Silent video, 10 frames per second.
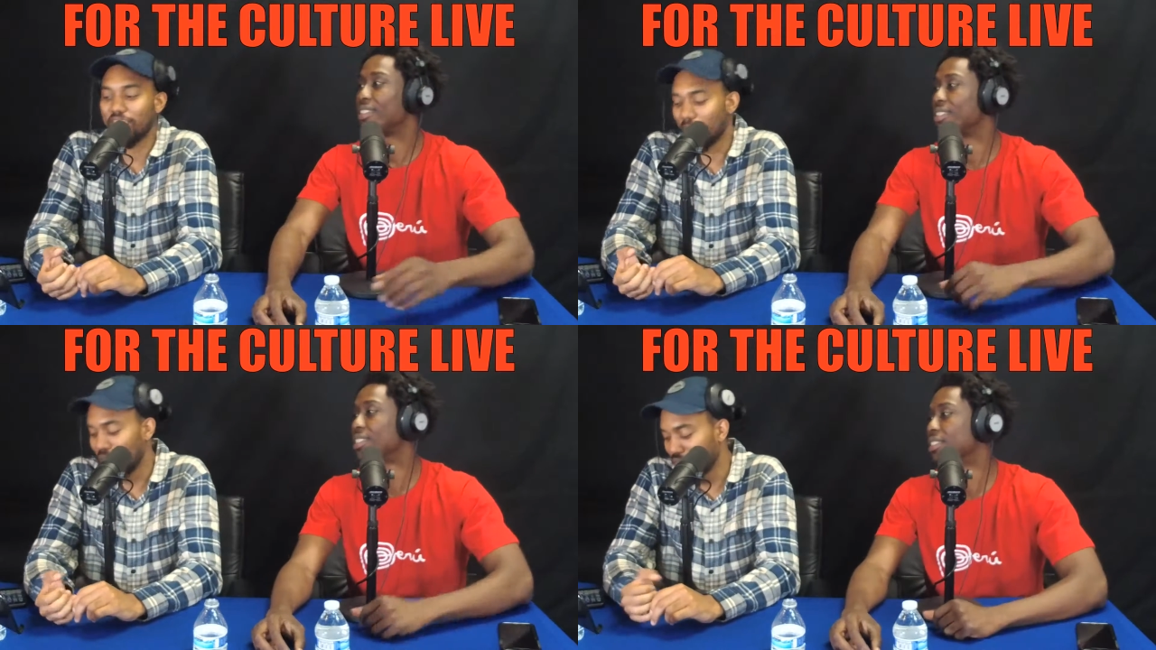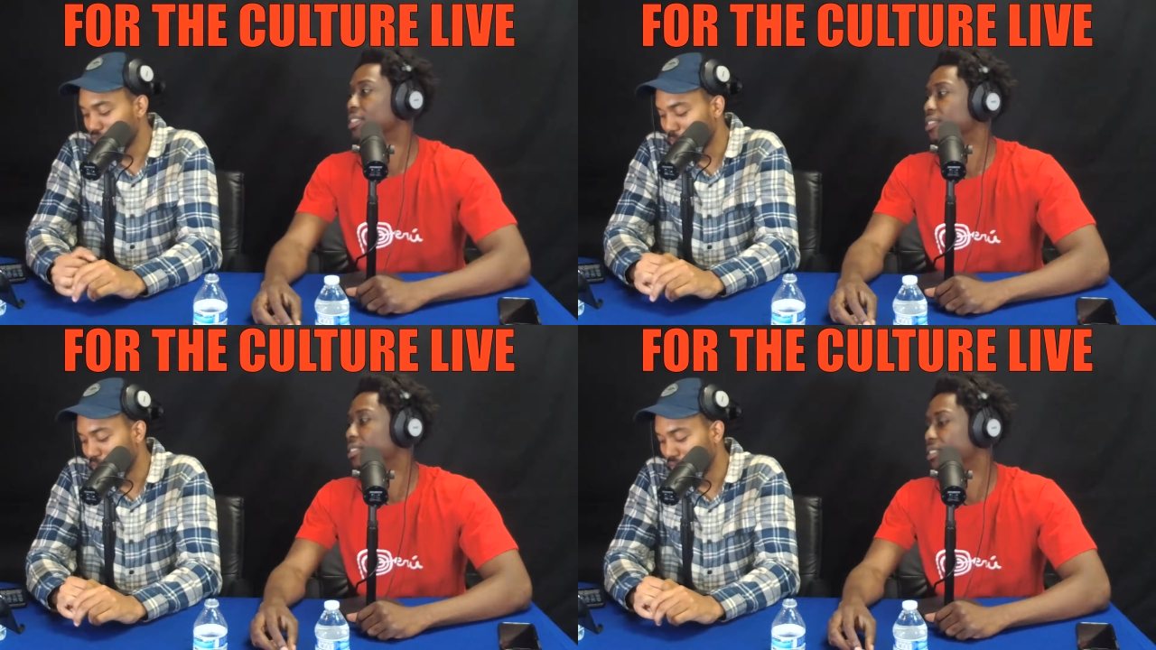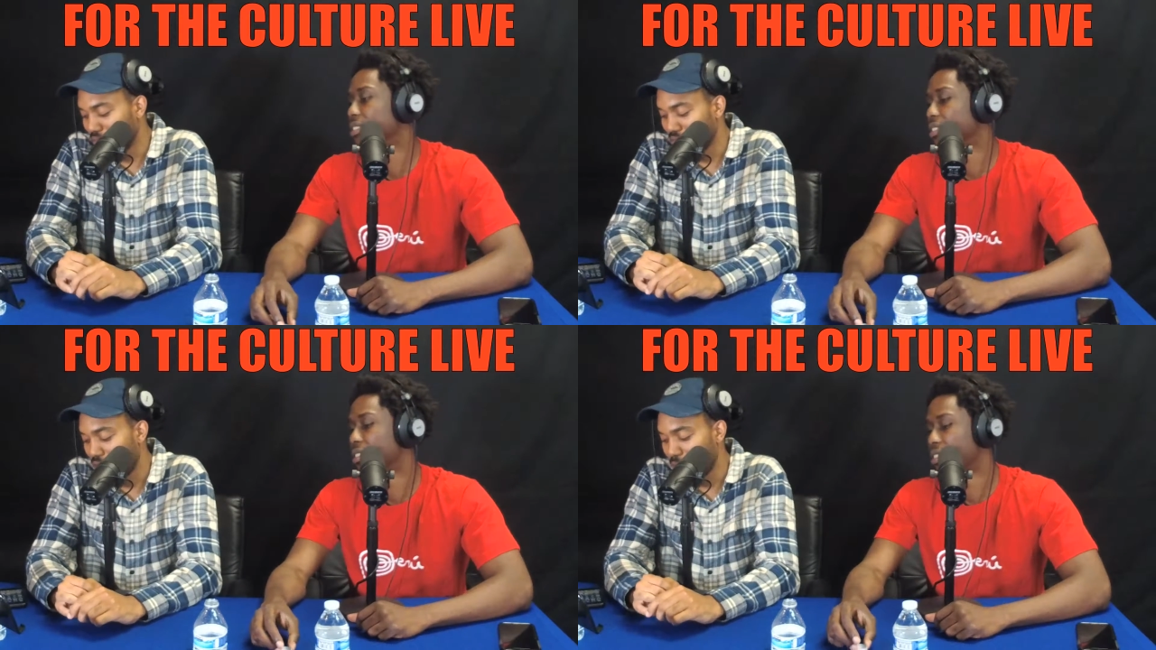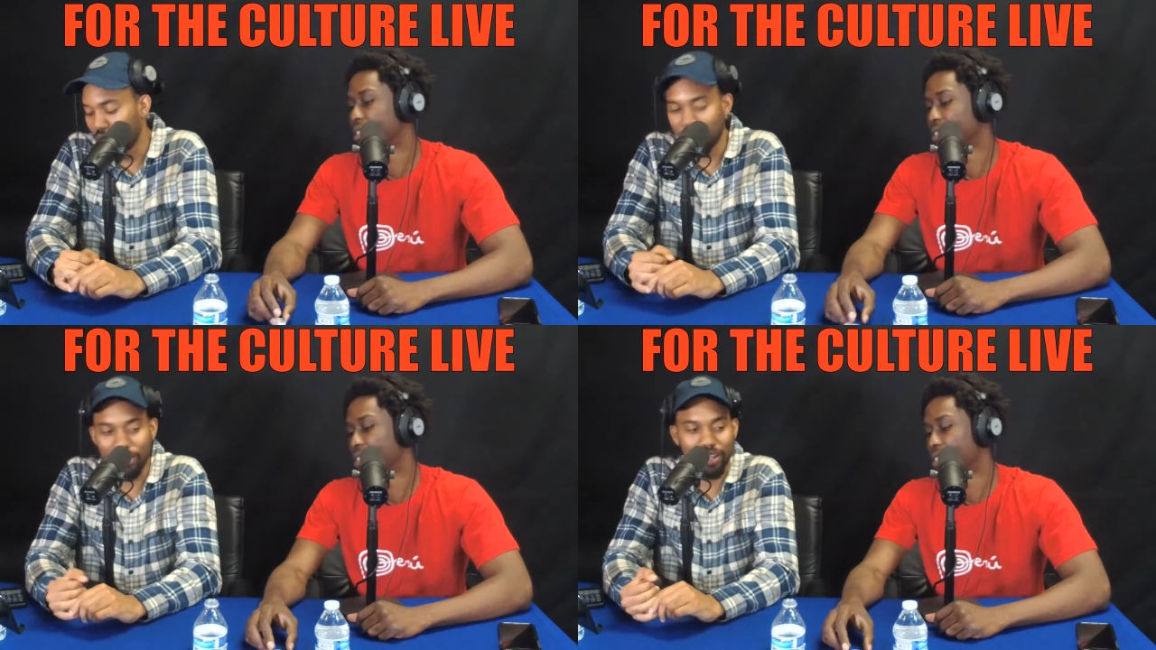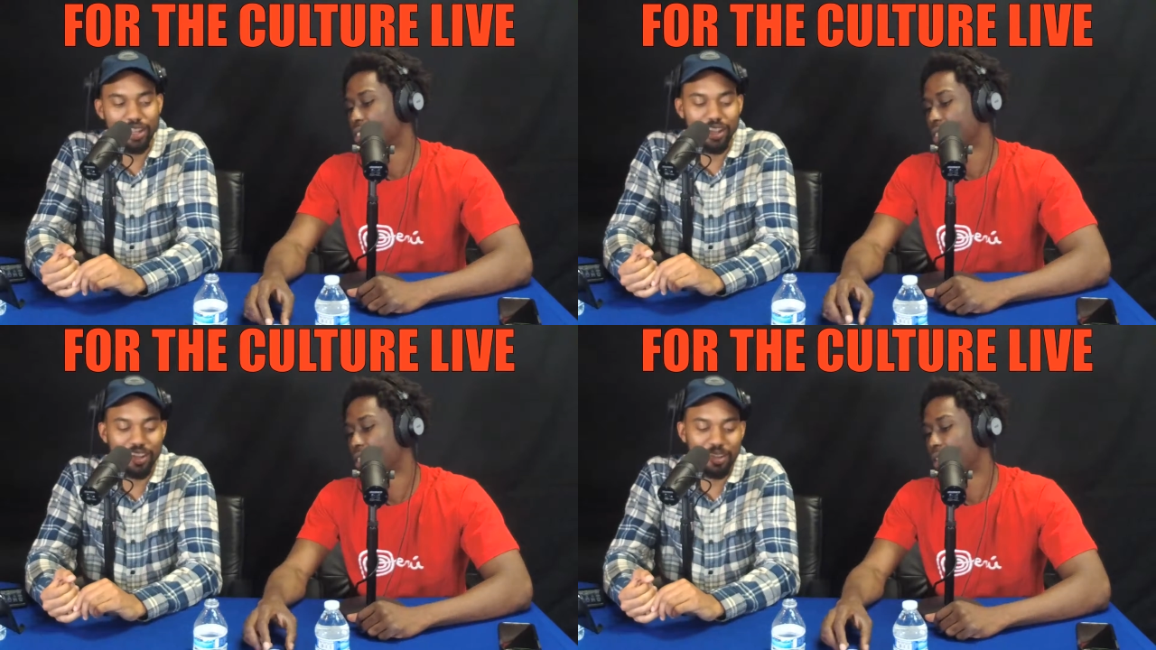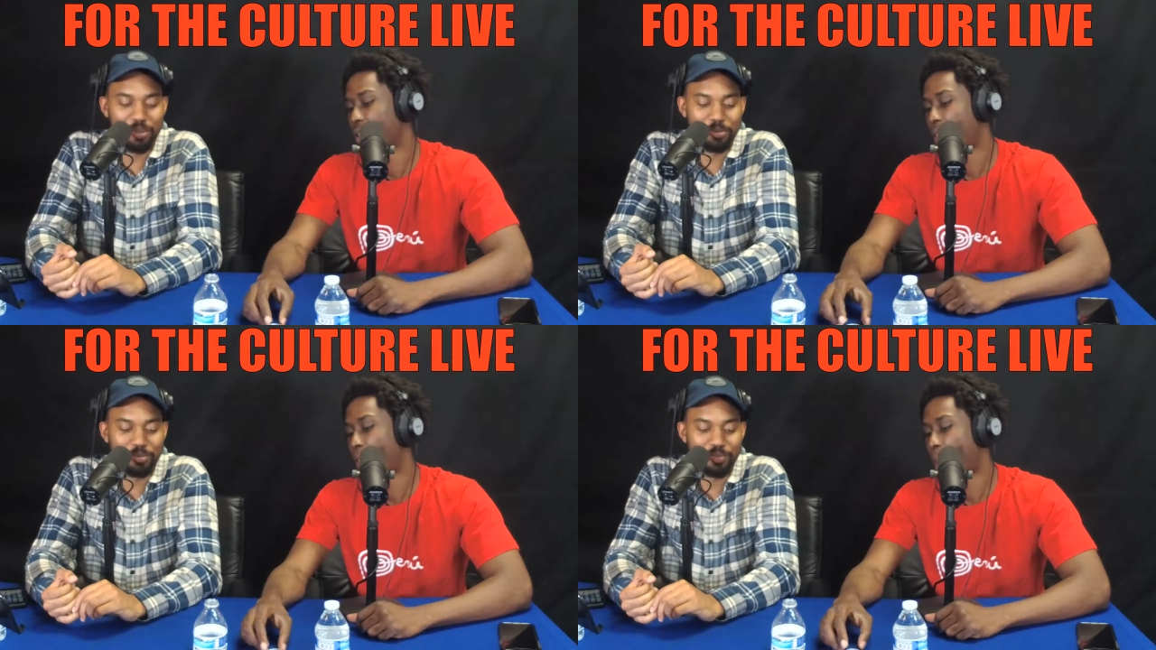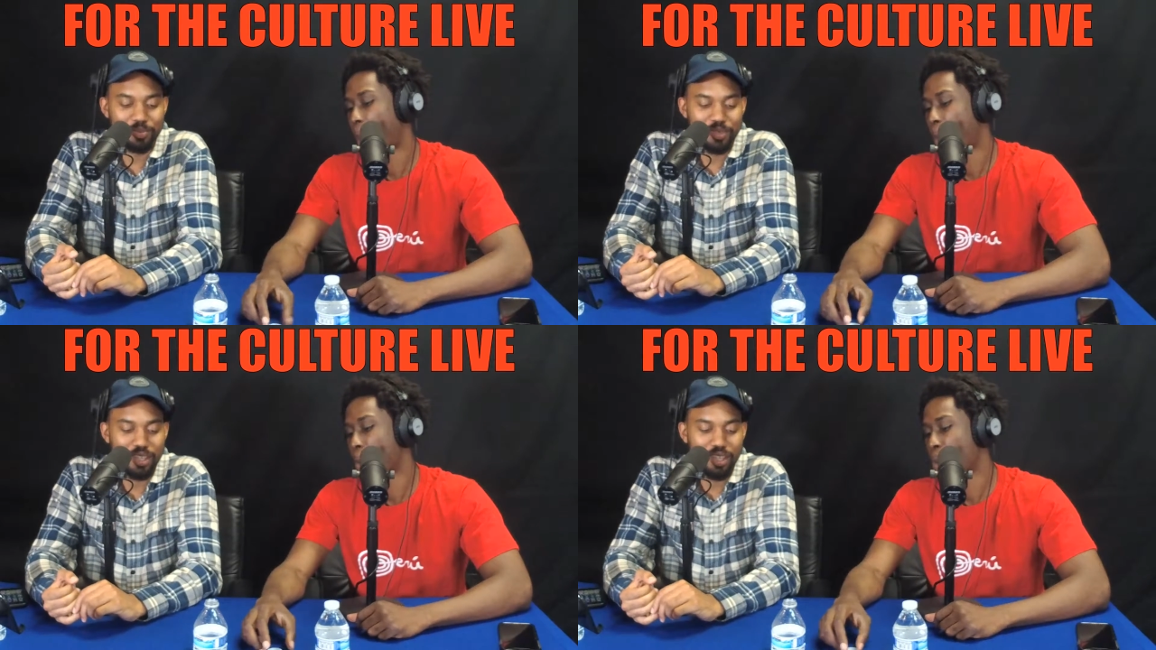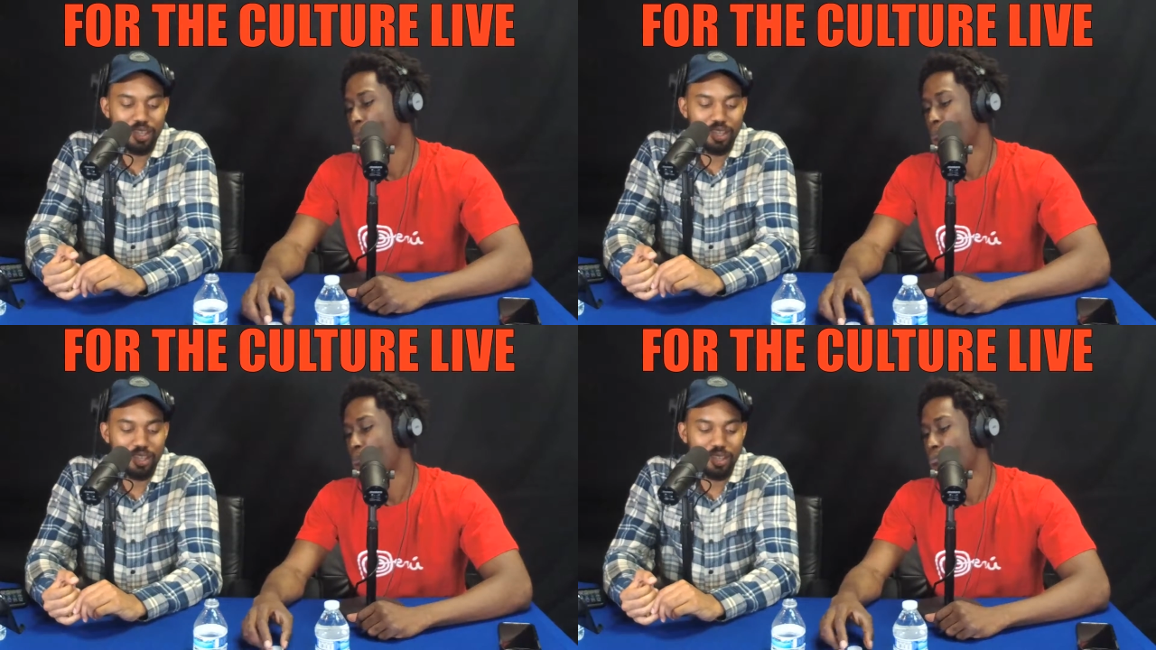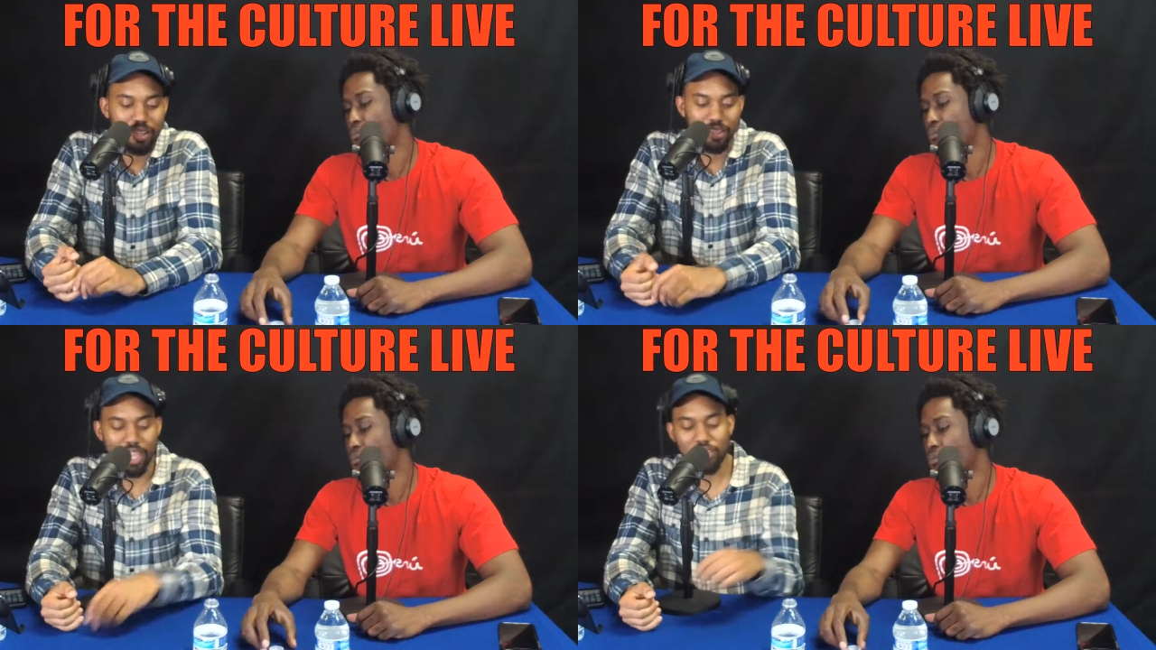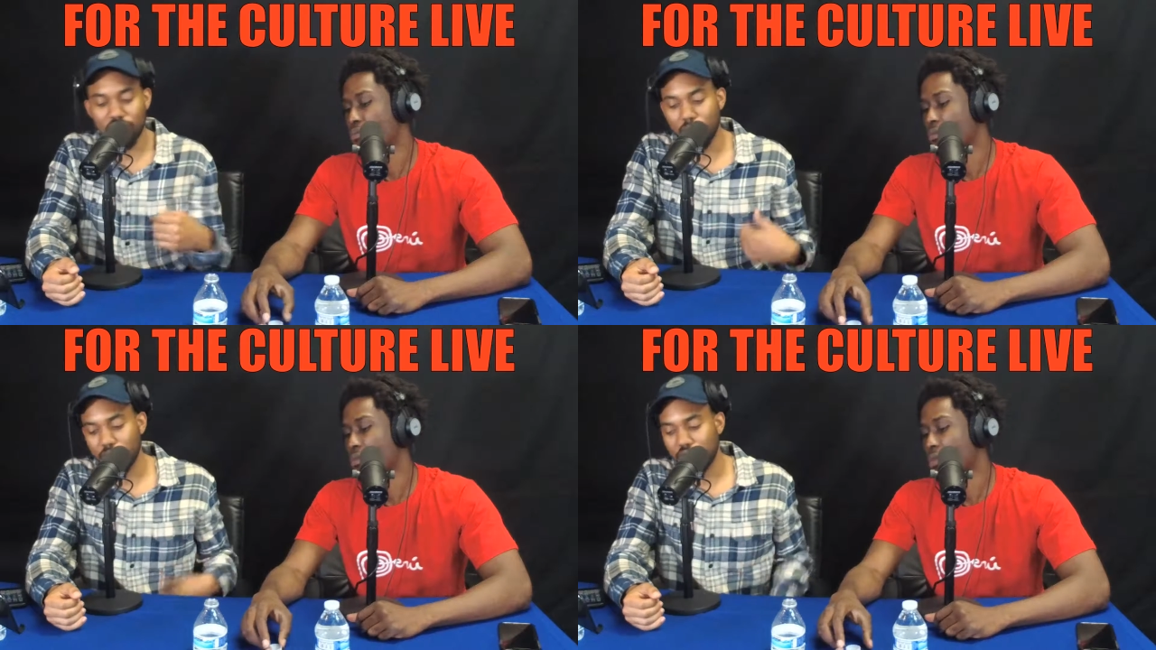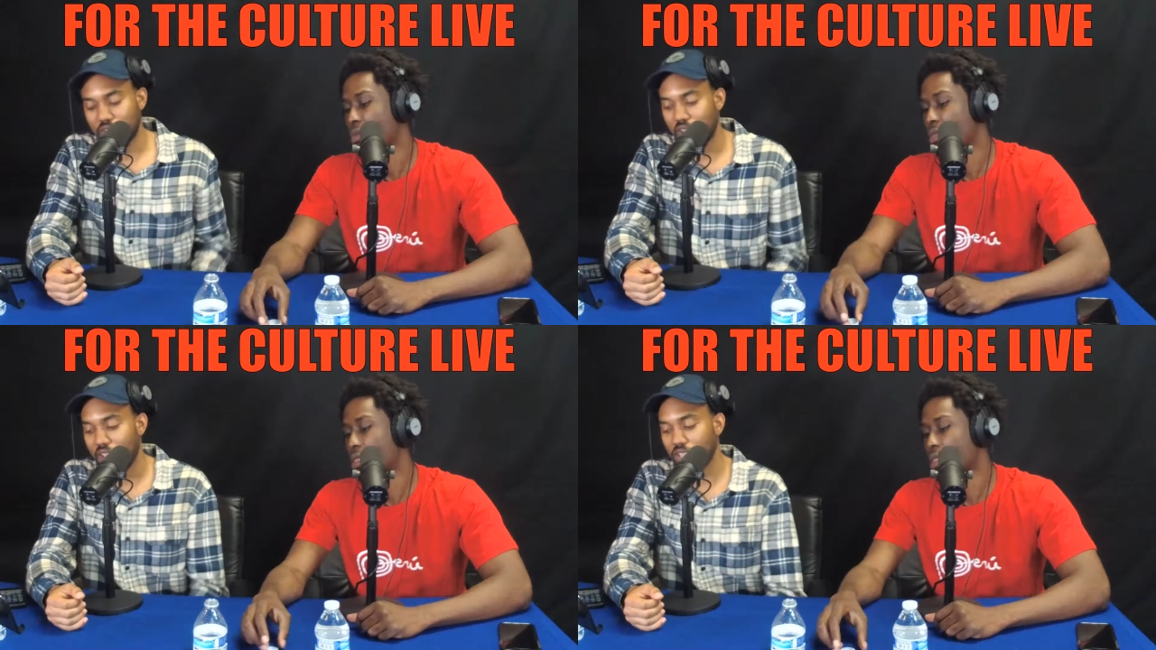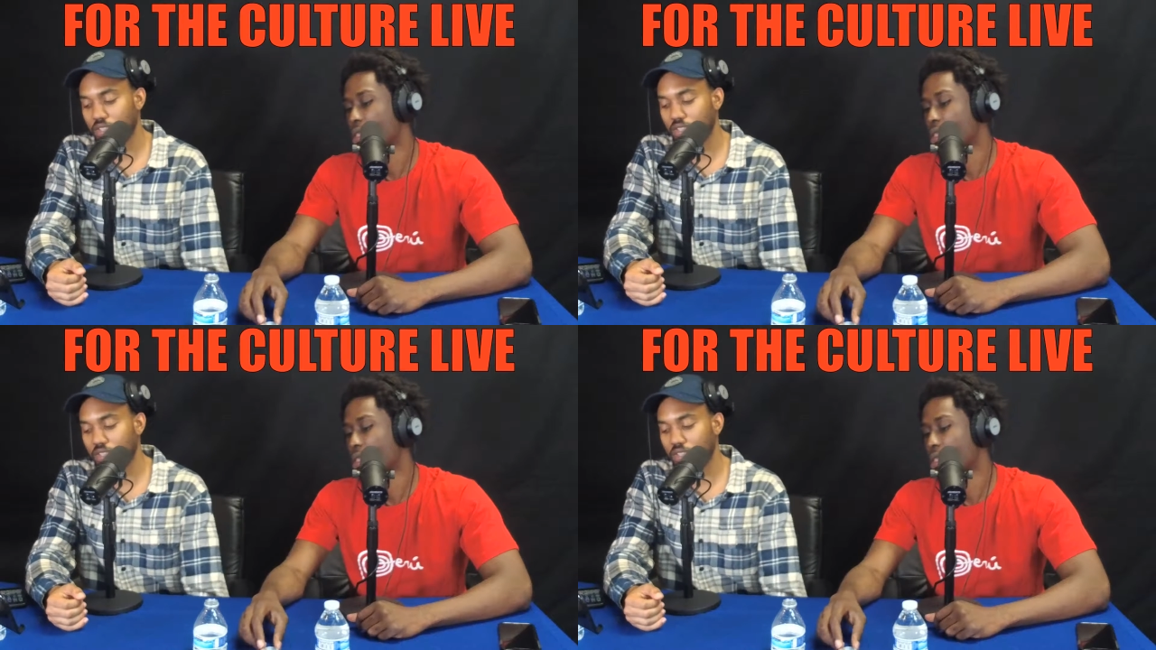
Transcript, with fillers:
Speaker 1: uh, what else has been uh, going on? Um, catching up with you, Ty.